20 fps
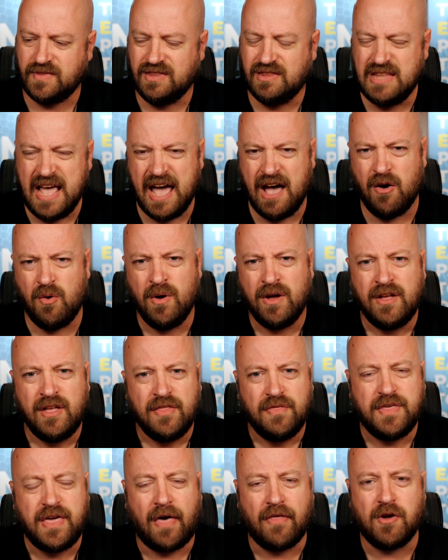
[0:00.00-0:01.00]
Now,
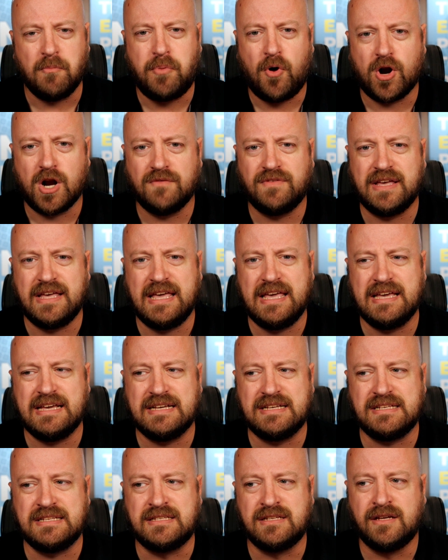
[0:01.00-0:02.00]
the other part of it
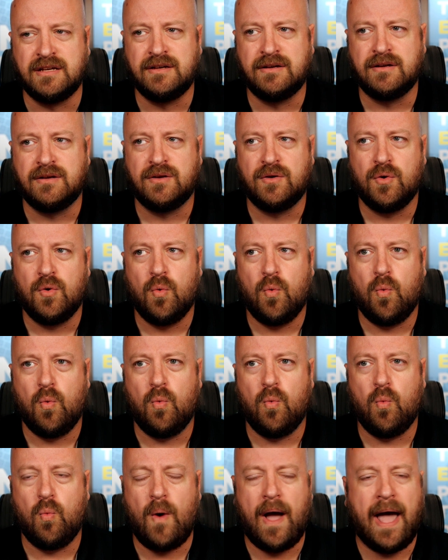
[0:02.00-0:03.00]
is,
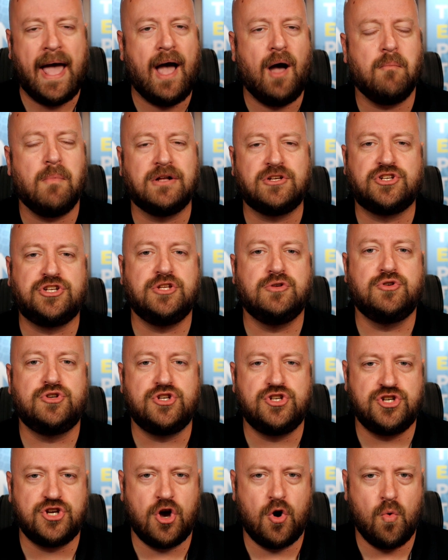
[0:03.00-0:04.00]
how much do you
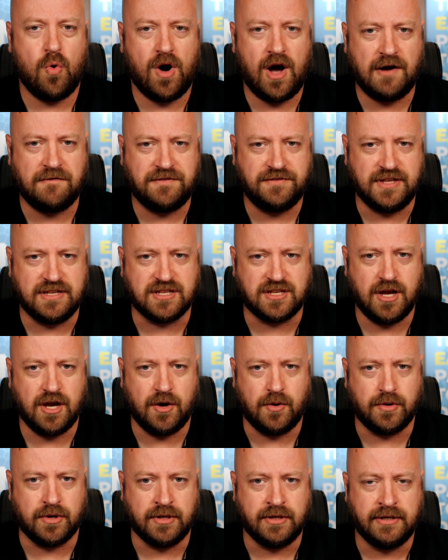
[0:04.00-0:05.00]
show off in this
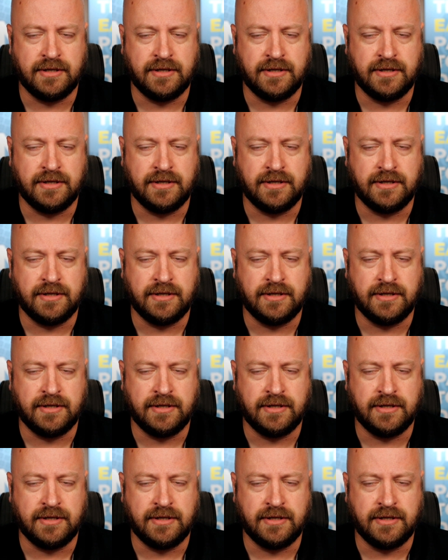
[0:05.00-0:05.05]
code?